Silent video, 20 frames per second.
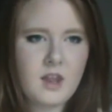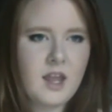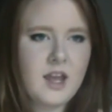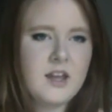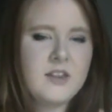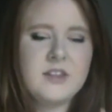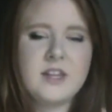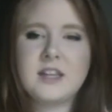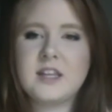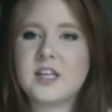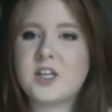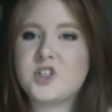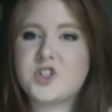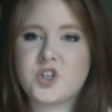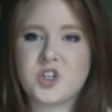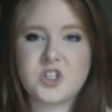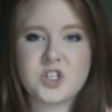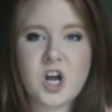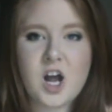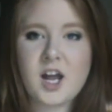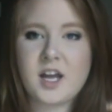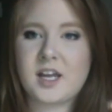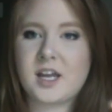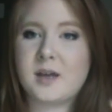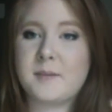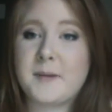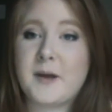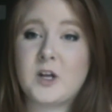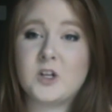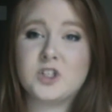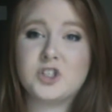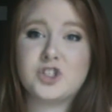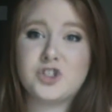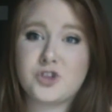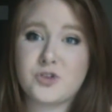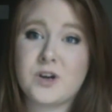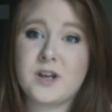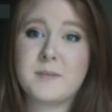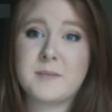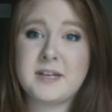And then they started talking about
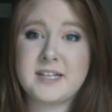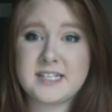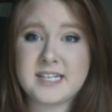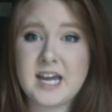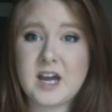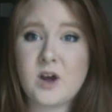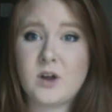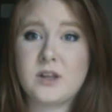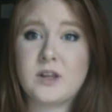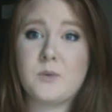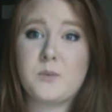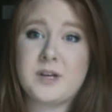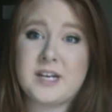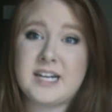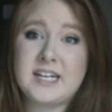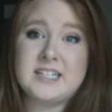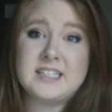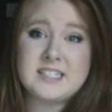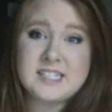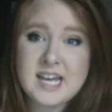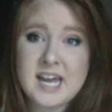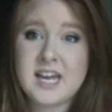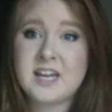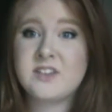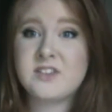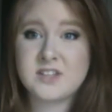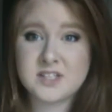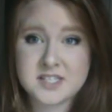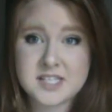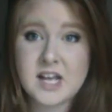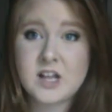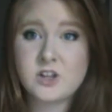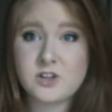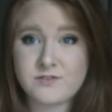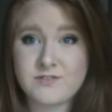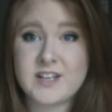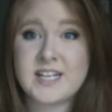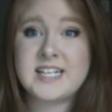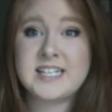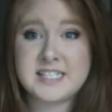shooting me down, that we need to take this
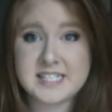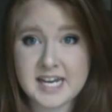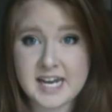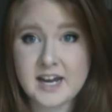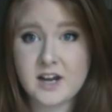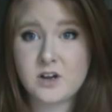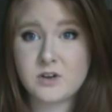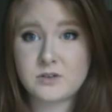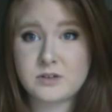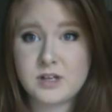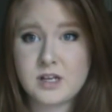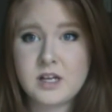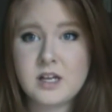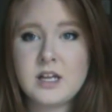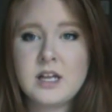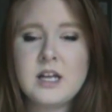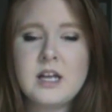elephant down.